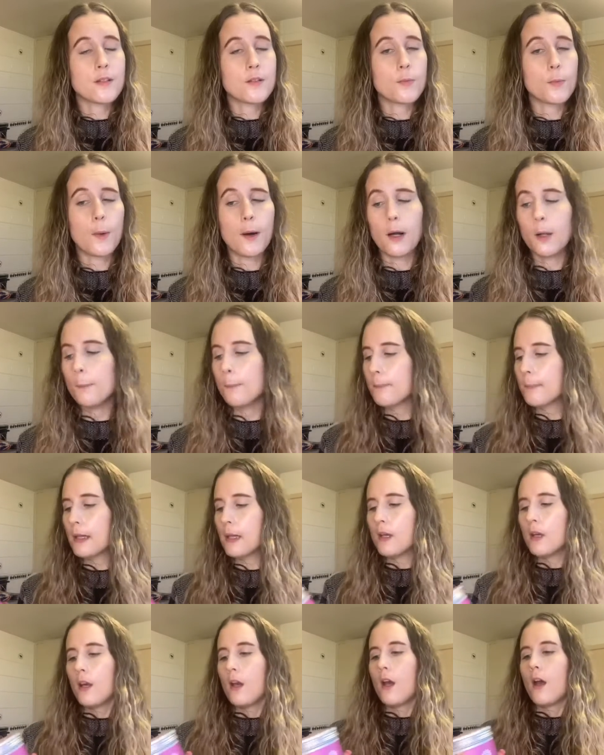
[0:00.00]
well.
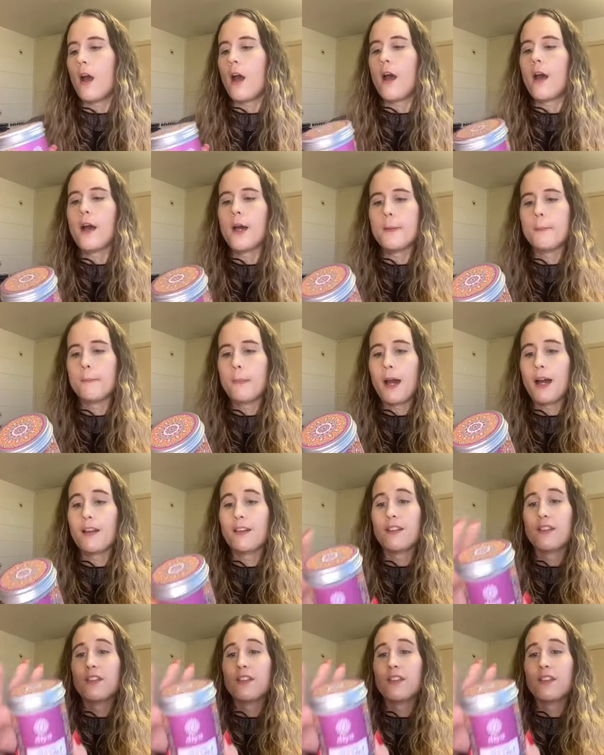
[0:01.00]
And the